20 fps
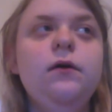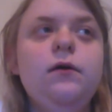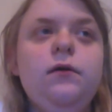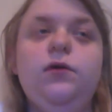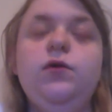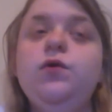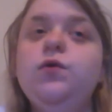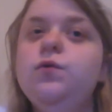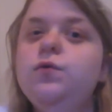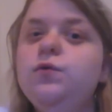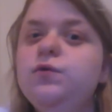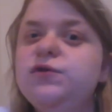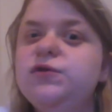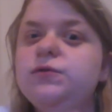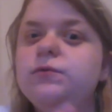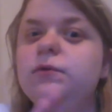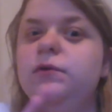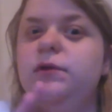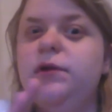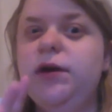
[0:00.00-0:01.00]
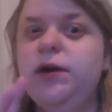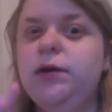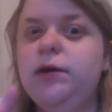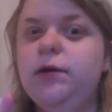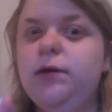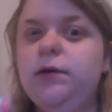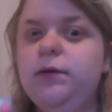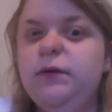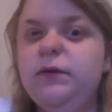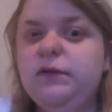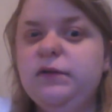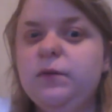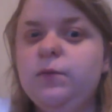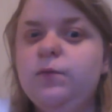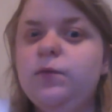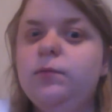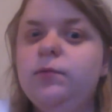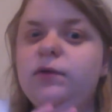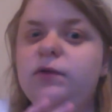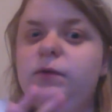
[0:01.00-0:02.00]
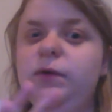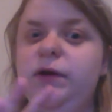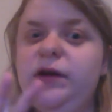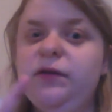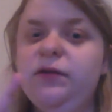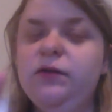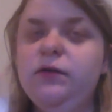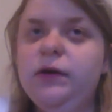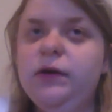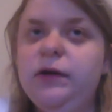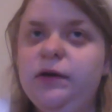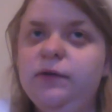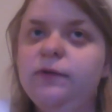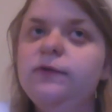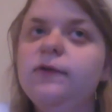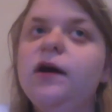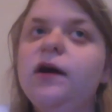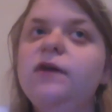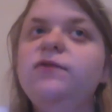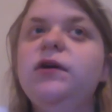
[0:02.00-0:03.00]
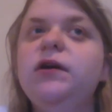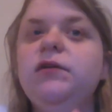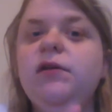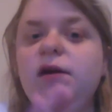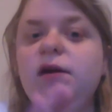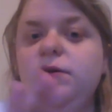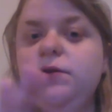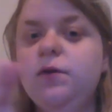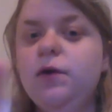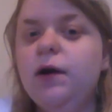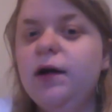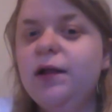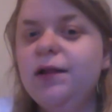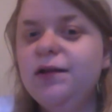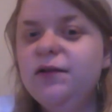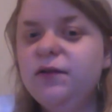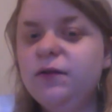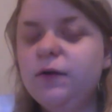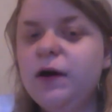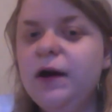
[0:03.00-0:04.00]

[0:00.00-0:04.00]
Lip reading: Usually somewhere between a 3 and a 5 can get you college